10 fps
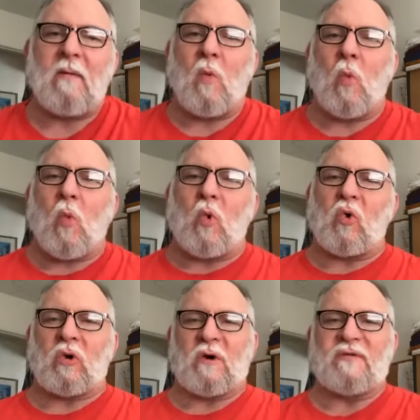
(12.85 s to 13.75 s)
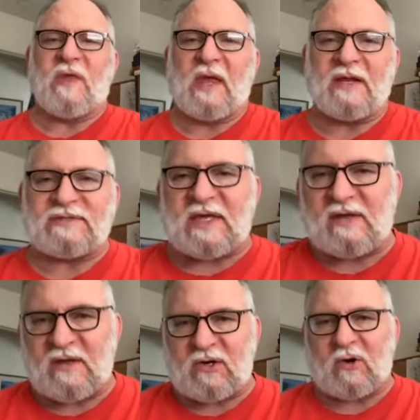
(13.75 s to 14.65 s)
war that is
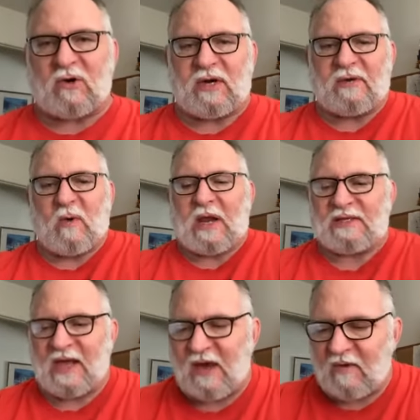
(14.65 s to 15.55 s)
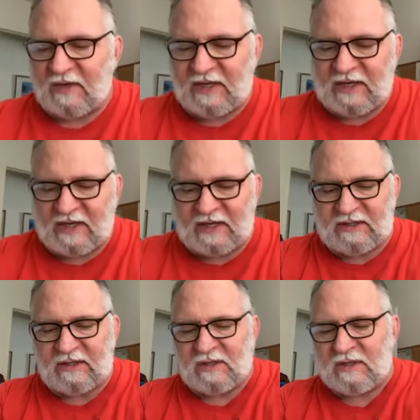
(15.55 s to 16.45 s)
occurring right now in